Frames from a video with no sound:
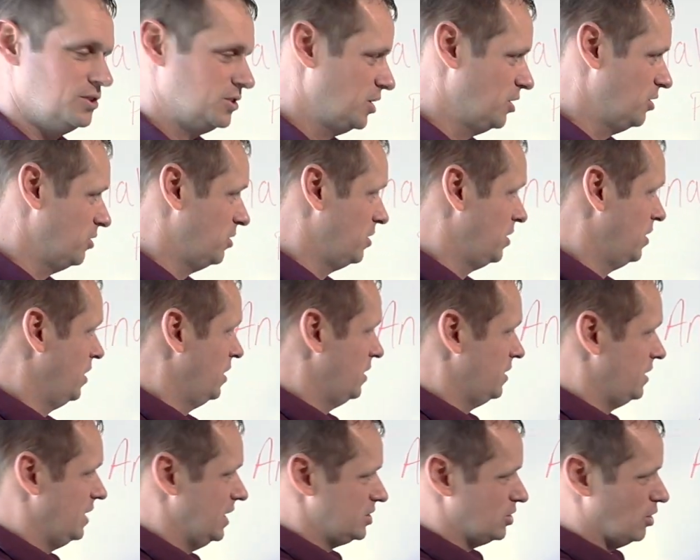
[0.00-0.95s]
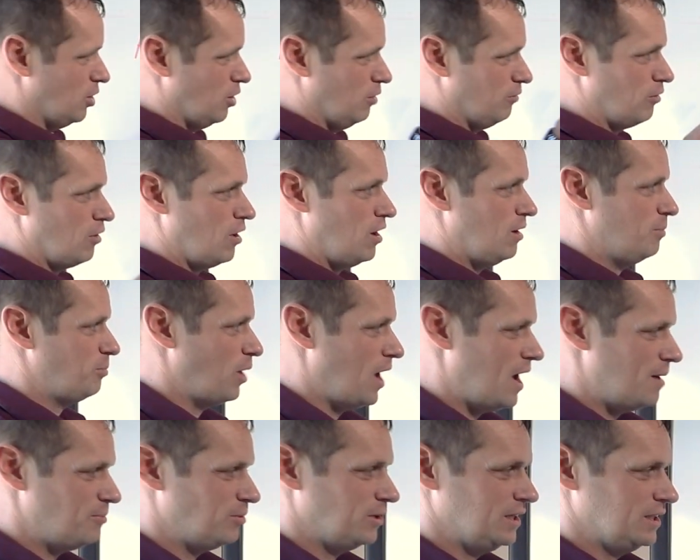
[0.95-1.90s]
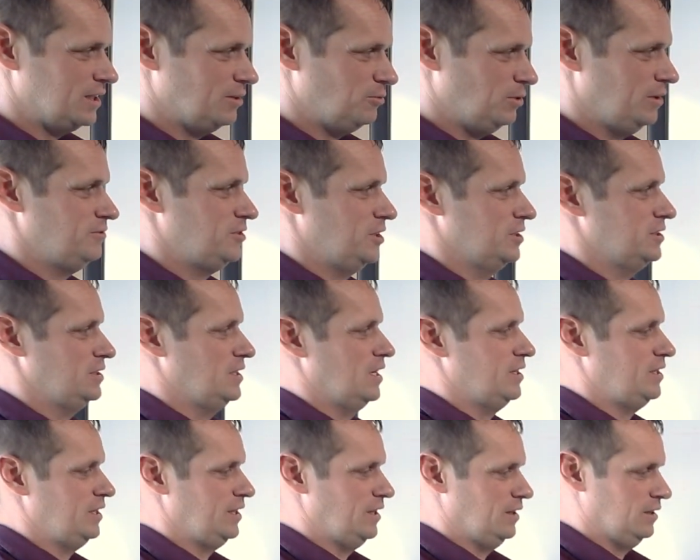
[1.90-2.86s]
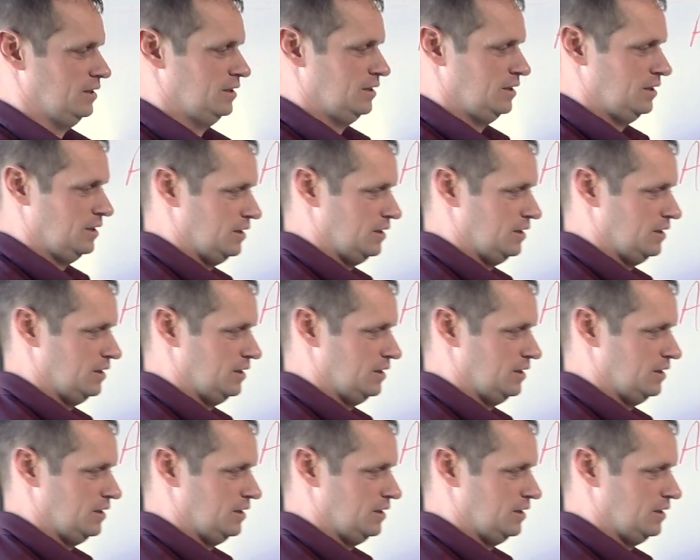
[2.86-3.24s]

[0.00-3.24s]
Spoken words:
So this overall property that we've just done here,